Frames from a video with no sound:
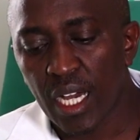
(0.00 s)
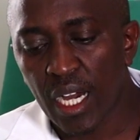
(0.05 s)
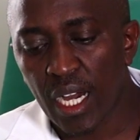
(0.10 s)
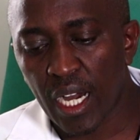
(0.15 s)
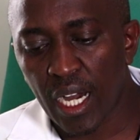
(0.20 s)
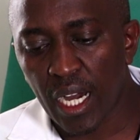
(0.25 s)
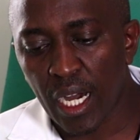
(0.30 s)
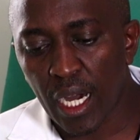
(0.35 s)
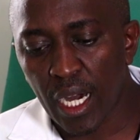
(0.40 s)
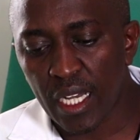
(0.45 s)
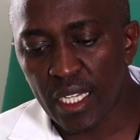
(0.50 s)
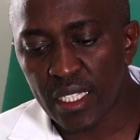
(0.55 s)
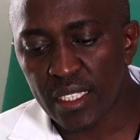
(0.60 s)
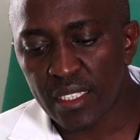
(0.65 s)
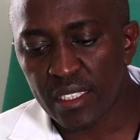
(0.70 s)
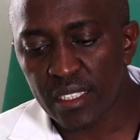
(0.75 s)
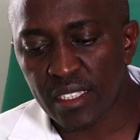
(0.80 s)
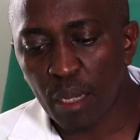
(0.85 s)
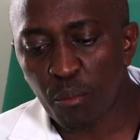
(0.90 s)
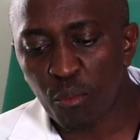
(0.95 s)

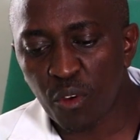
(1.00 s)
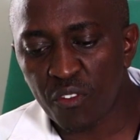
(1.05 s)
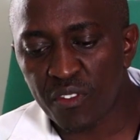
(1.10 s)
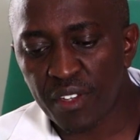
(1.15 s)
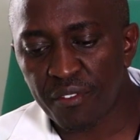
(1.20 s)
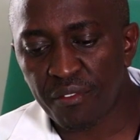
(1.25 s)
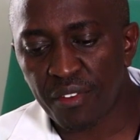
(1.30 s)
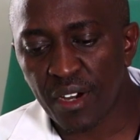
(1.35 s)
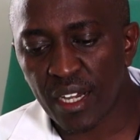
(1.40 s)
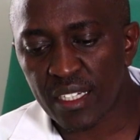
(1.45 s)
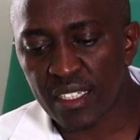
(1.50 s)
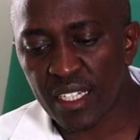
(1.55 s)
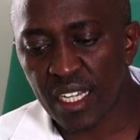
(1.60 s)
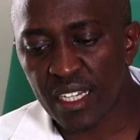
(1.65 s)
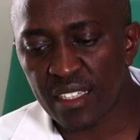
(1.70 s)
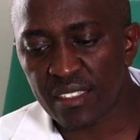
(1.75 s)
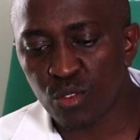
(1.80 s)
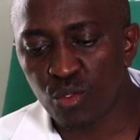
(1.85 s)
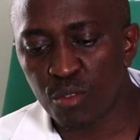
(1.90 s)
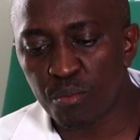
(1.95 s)
Some of the
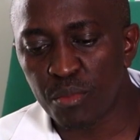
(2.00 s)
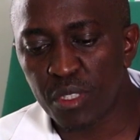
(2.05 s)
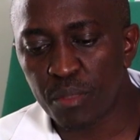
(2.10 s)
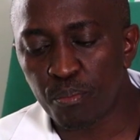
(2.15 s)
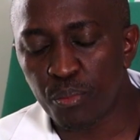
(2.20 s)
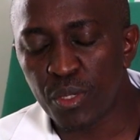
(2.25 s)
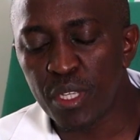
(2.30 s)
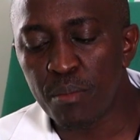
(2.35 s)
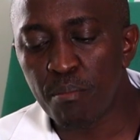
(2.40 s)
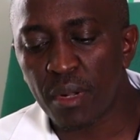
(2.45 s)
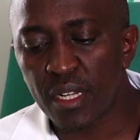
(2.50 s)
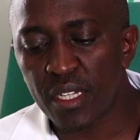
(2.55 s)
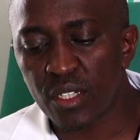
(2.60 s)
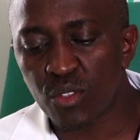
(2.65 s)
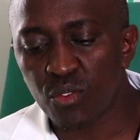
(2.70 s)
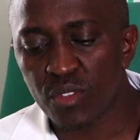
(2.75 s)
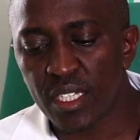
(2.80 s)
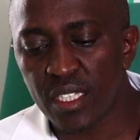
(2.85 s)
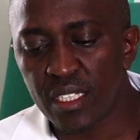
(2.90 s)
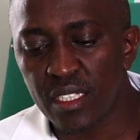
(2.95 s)
factors could be primary to
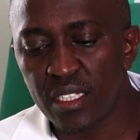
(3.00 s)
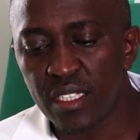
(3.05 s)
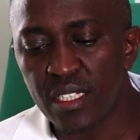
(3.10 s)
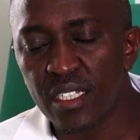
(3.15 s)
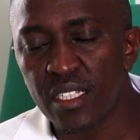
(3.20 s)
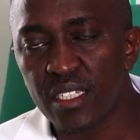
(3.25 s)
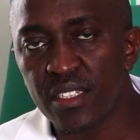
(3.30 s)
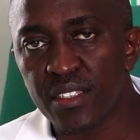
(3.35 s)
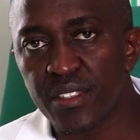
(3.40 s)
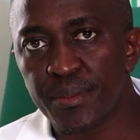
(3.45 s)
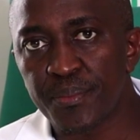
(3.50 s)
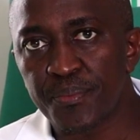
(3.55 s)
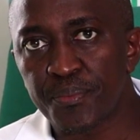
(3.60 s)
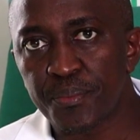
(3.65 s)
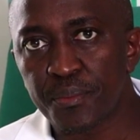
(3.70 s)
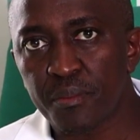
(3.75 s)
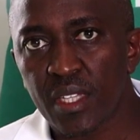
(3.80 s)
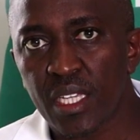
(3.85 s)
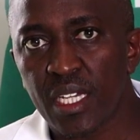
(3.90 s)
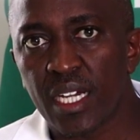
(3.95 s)
the kidneys,
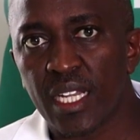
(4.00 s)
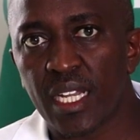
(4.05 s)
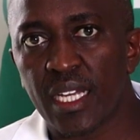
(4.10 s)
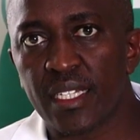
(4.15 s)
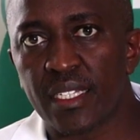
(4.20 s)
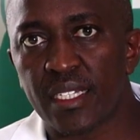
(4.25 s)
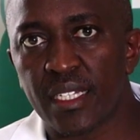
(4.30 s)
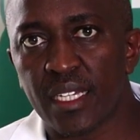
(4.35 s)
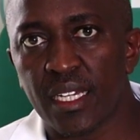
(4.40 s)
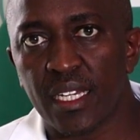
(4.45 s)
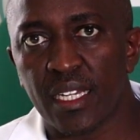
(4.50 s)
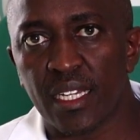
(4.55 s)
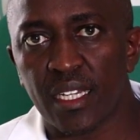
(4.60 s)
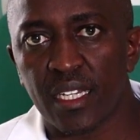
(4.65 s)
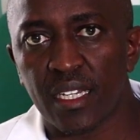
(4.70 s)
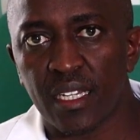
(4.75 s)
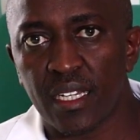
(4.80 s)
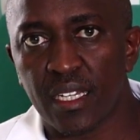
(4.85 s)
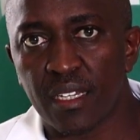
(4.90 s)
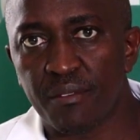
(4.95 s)
like
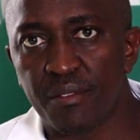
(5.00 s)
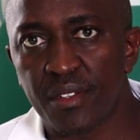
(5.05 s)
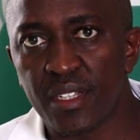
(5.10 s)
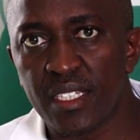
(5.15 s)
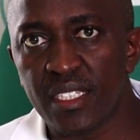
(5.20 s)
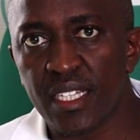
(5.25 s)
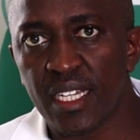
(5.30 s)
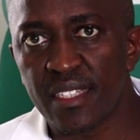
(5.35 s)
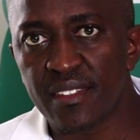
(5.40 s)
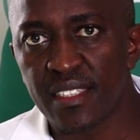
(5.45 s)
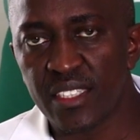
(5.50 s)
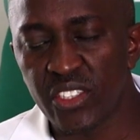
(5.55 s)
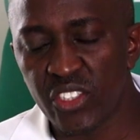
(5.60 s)
various